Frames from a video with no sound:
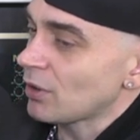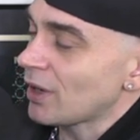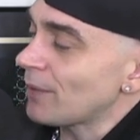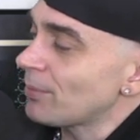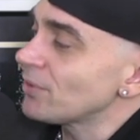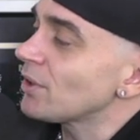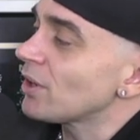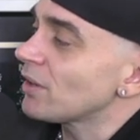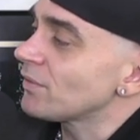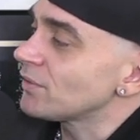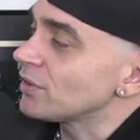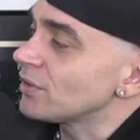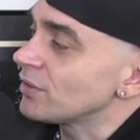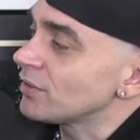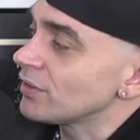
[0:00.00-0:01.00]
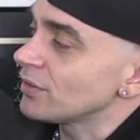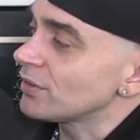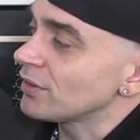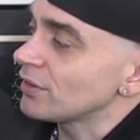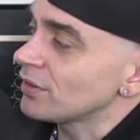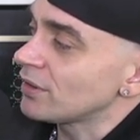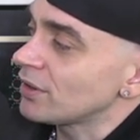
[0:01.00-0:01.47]
What happened after
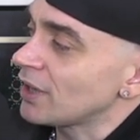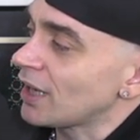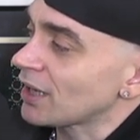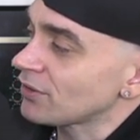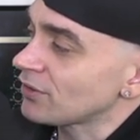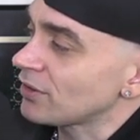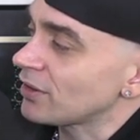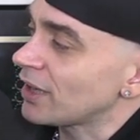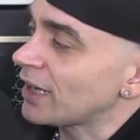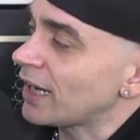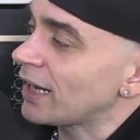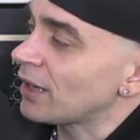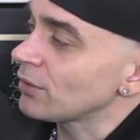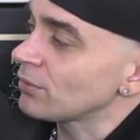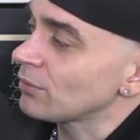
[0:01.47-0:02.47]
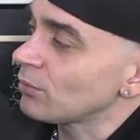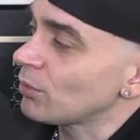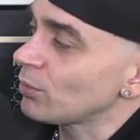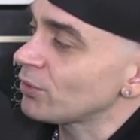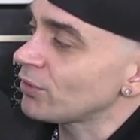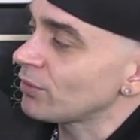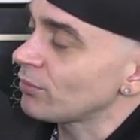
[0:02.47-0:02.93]
the accident, and how?
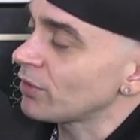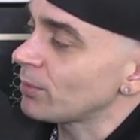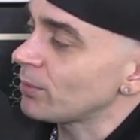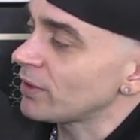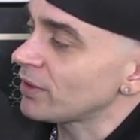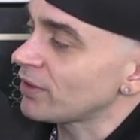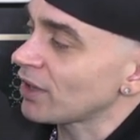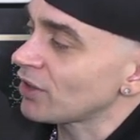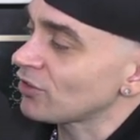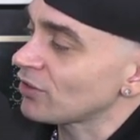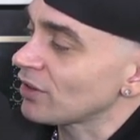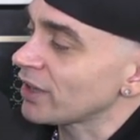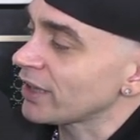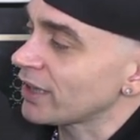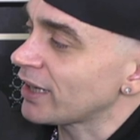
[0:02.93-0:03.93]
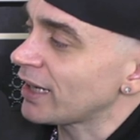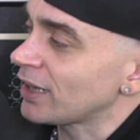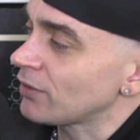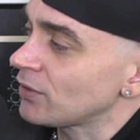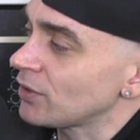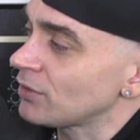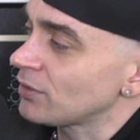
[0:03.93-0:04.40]
What was the rehabilitation like, and
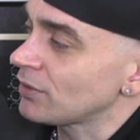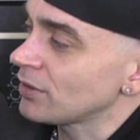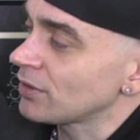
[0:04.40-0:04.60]
how have you?